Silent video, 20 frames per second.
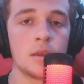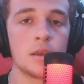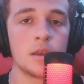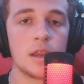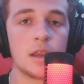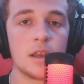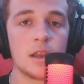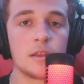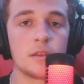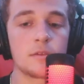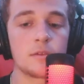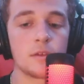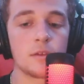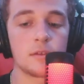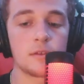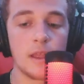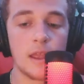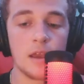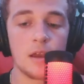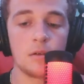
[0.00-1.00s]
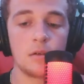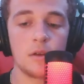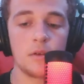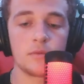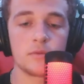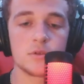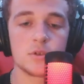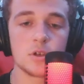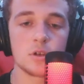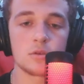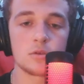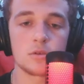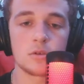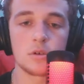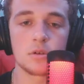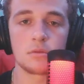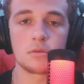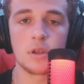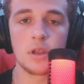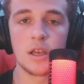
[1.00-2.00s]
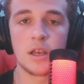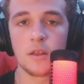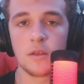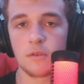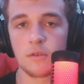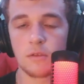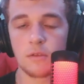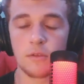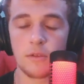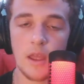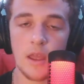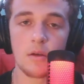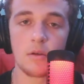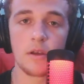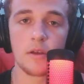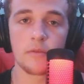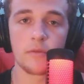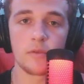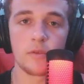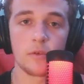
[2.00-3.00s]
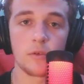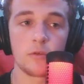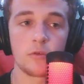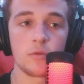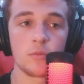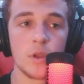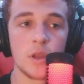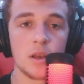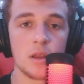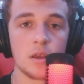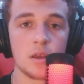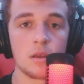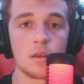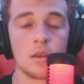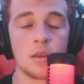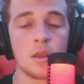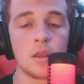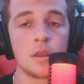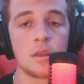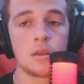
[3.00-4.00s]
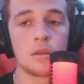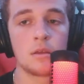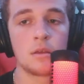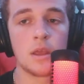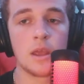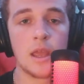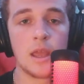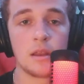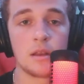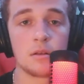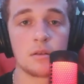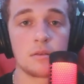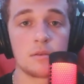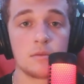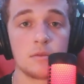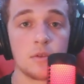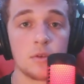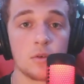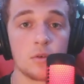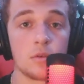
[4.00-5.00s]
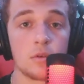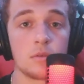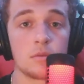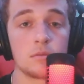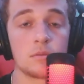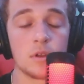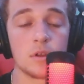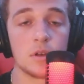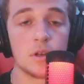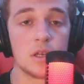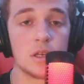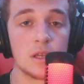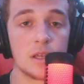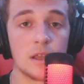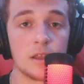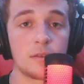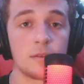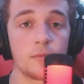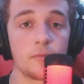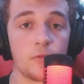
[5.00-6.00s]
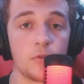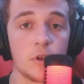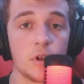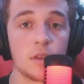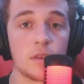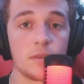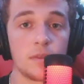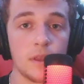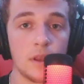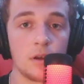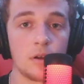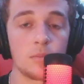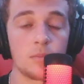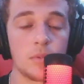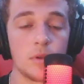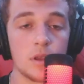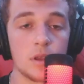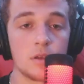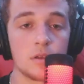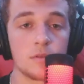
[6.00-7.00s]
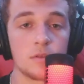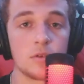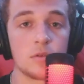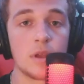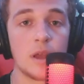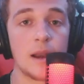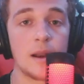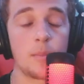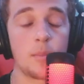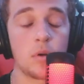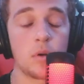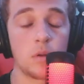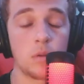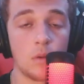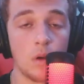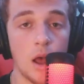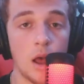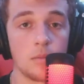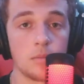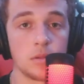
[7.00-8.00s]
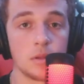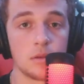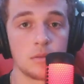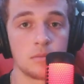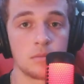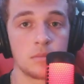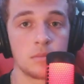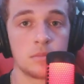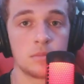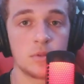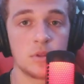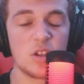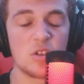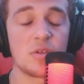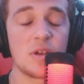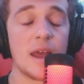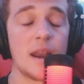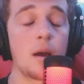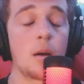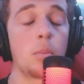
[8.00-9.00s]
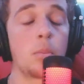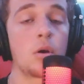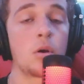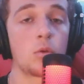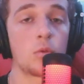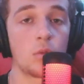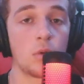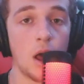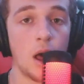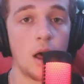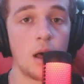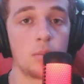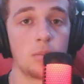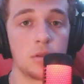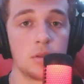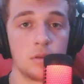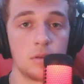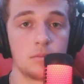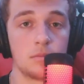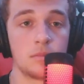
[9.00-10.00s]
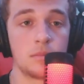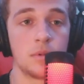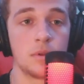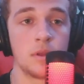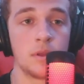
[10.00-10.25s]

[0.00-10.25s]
He needs to stay away from children. He needs to stay away from social media. And, dude, you need to get some freaking therapy because you got a problem. You got a problem.